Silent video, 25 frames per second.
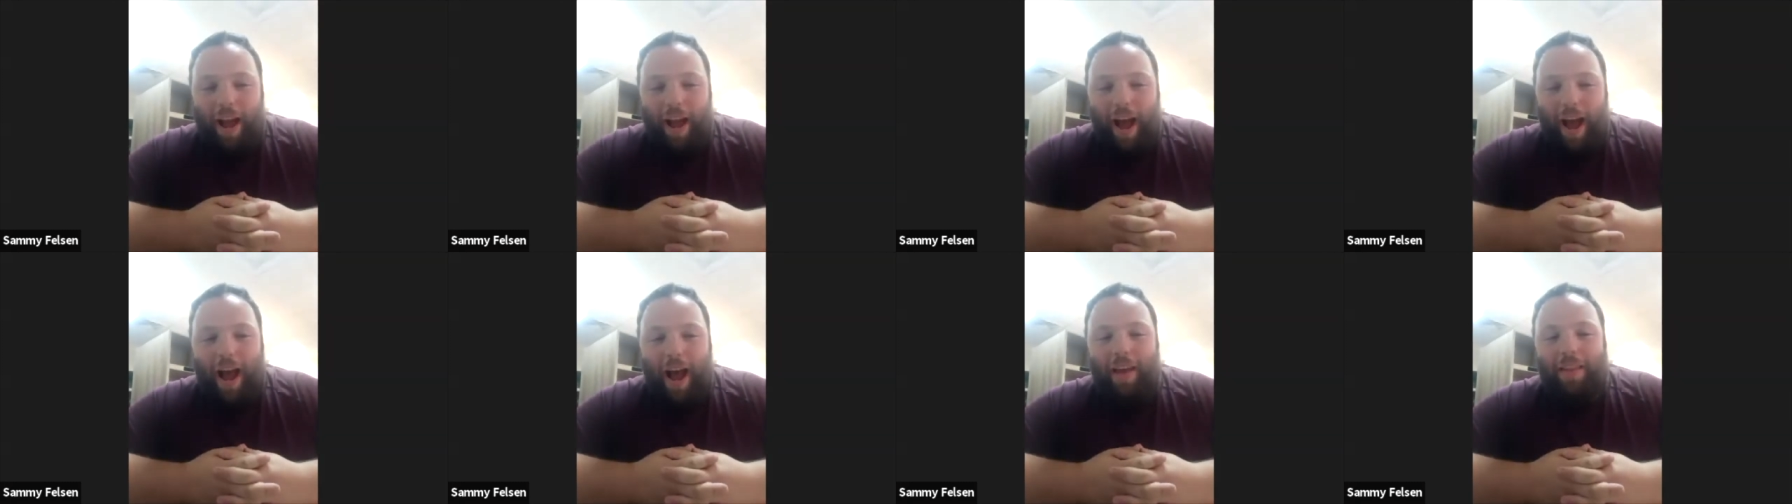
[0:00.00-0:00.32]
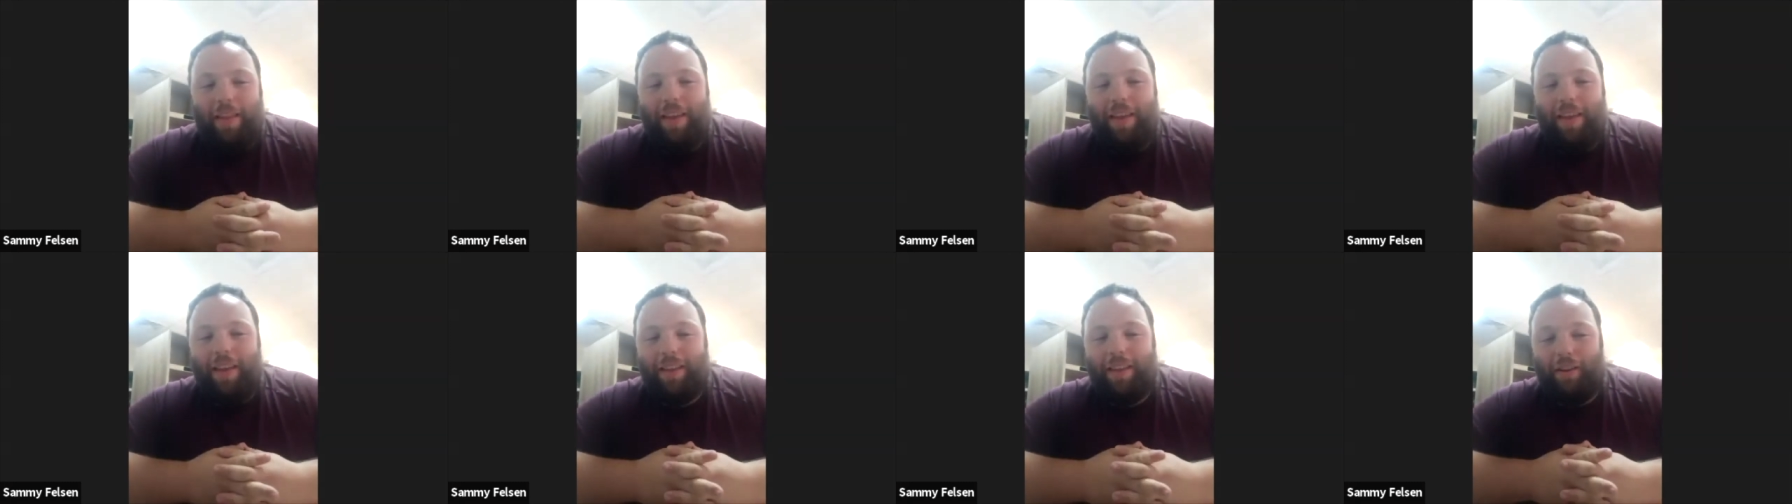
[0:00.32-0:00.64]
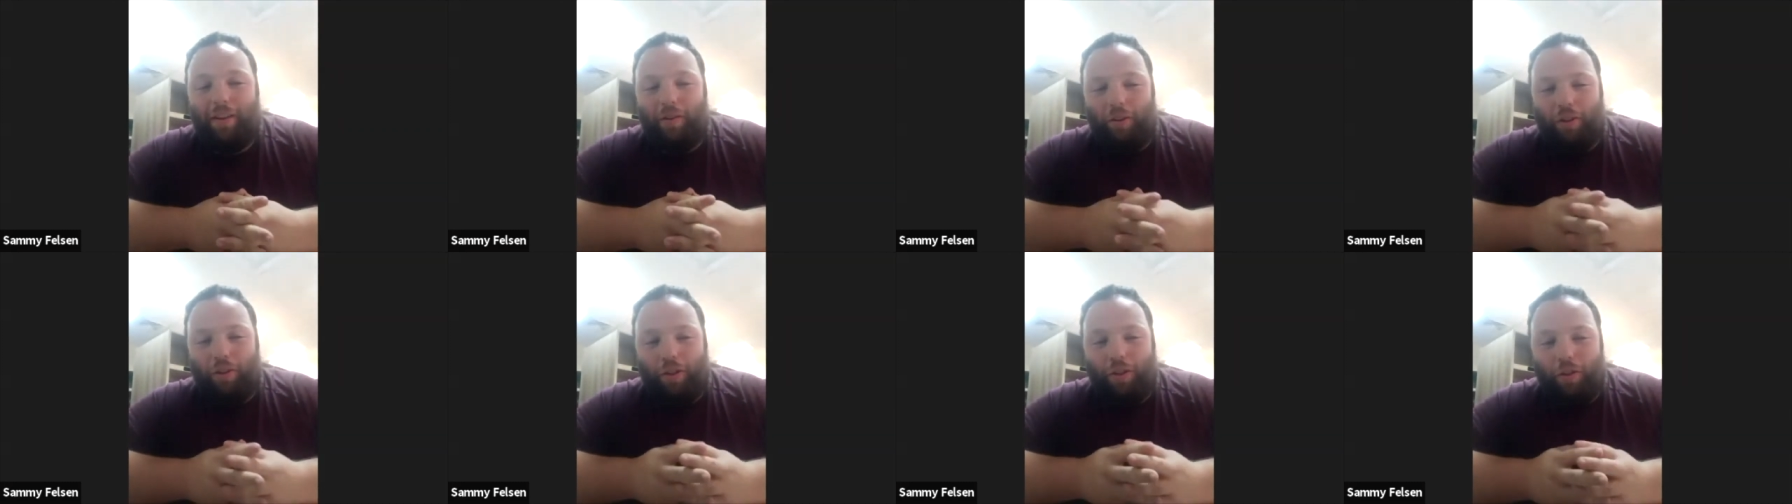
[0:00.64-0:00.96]
I think there
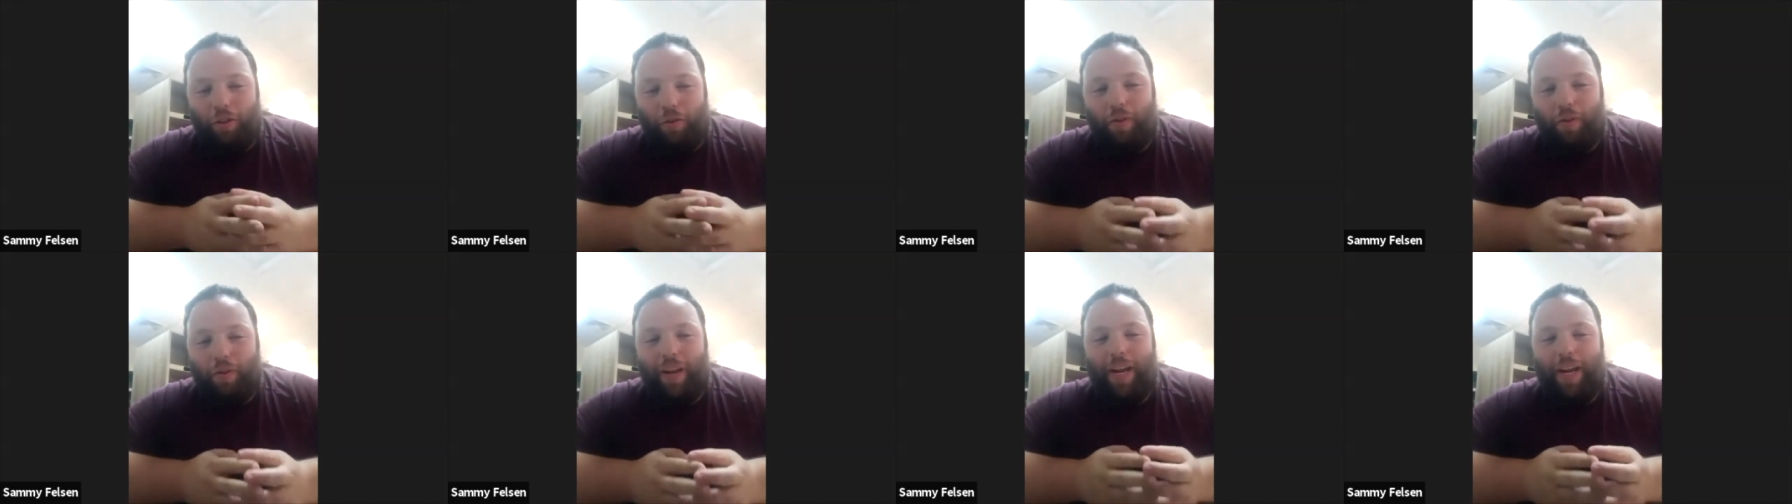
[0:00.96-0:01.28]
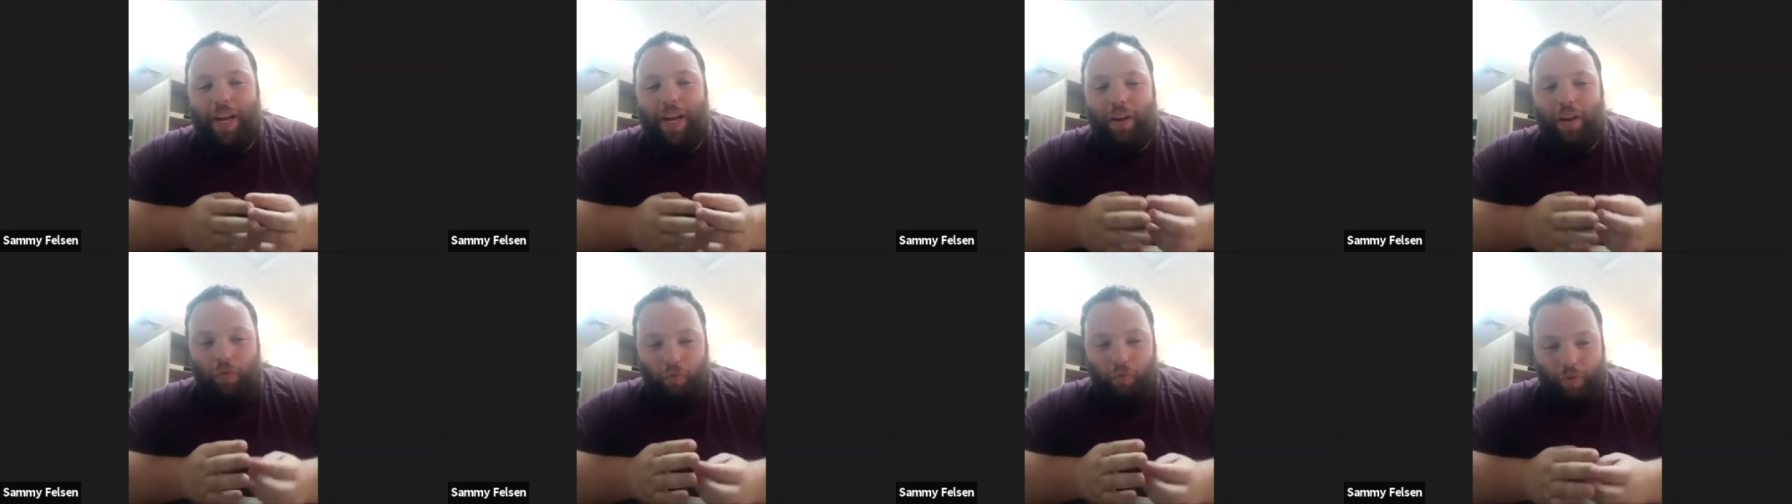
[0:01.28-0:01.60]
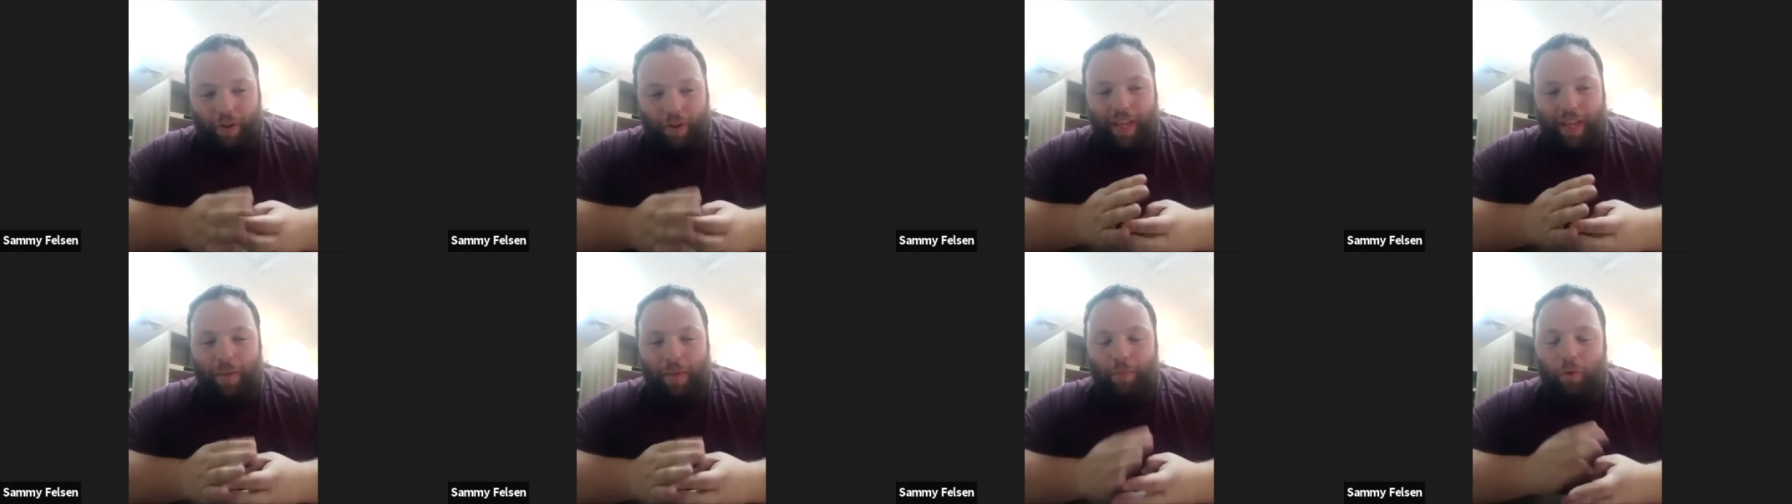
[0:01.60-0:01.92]
are three
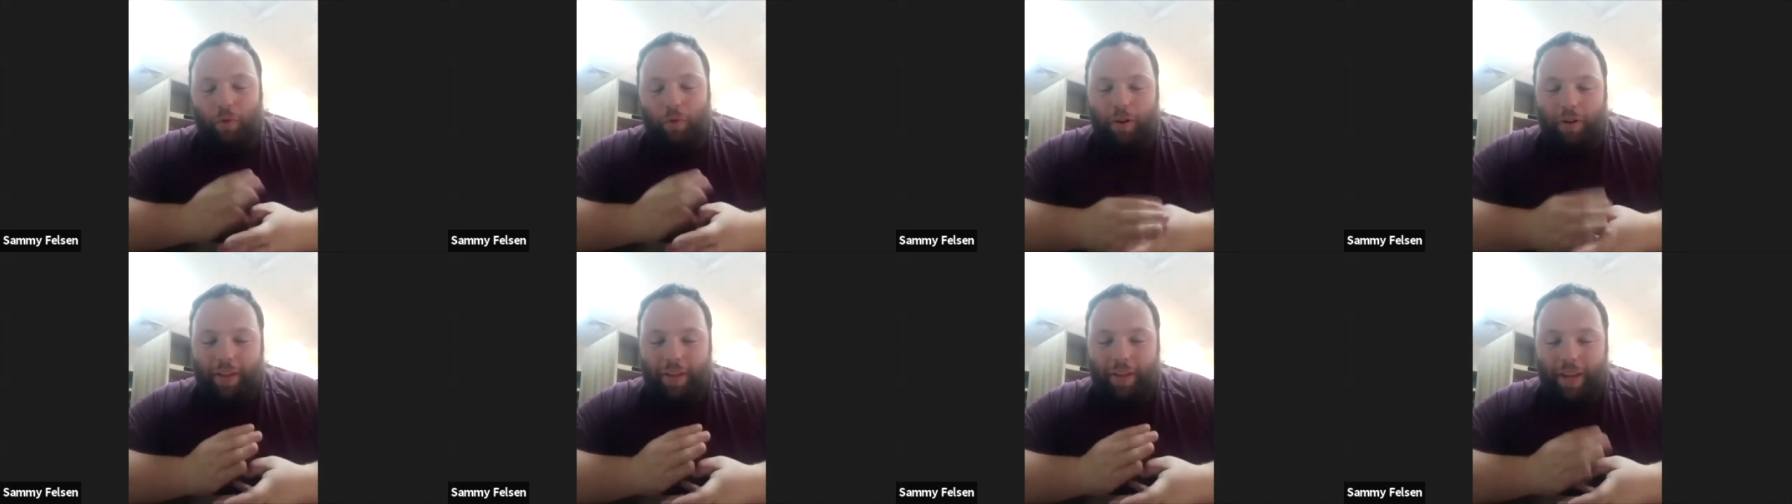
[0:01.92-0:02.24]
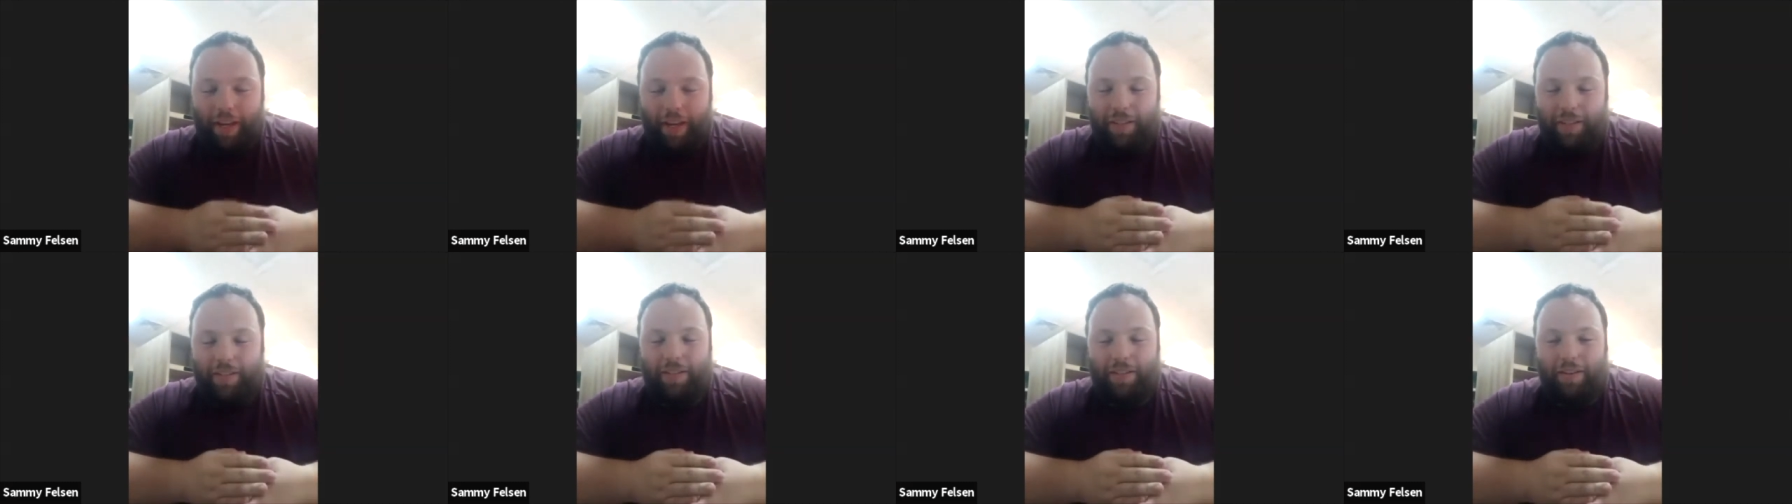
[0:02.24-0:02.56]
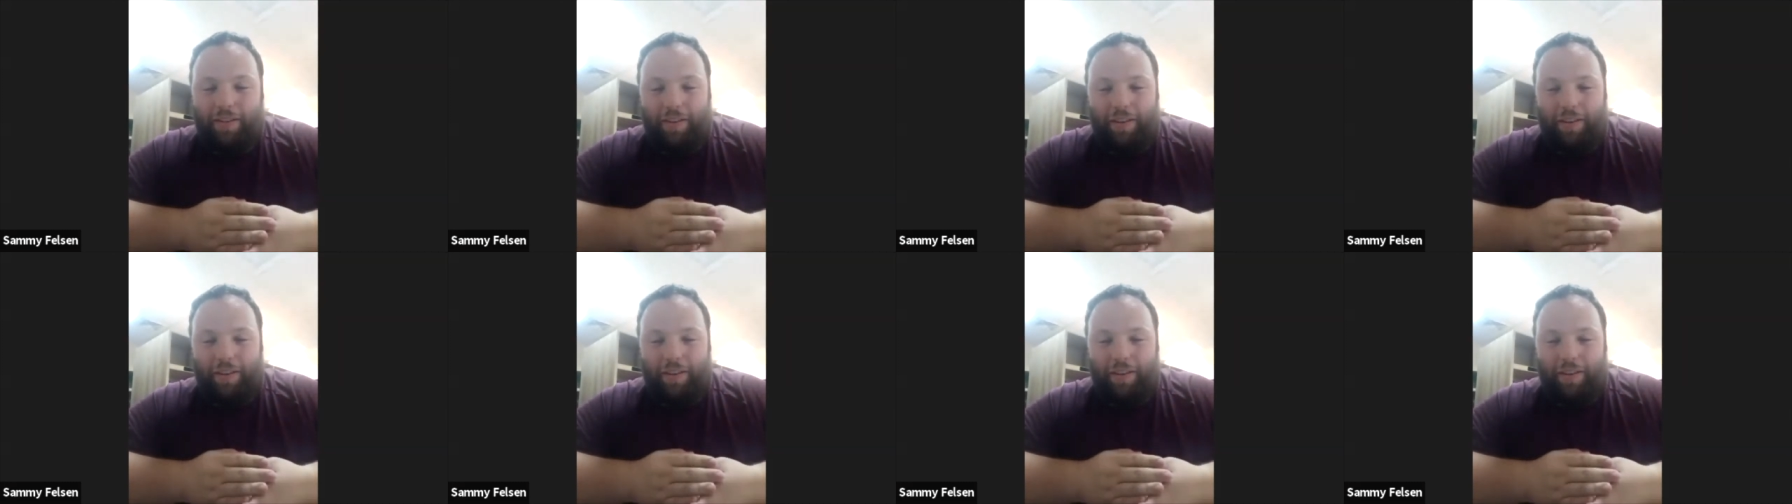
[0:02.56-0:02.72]
really important things